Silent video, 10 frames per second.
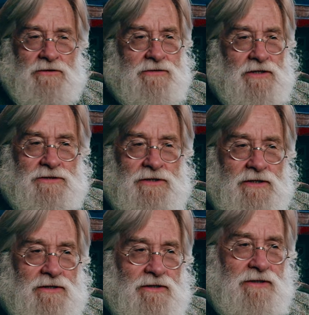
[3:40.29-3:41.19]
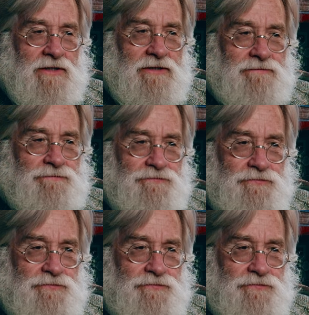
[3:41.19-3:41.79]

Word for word: no such thing. Um,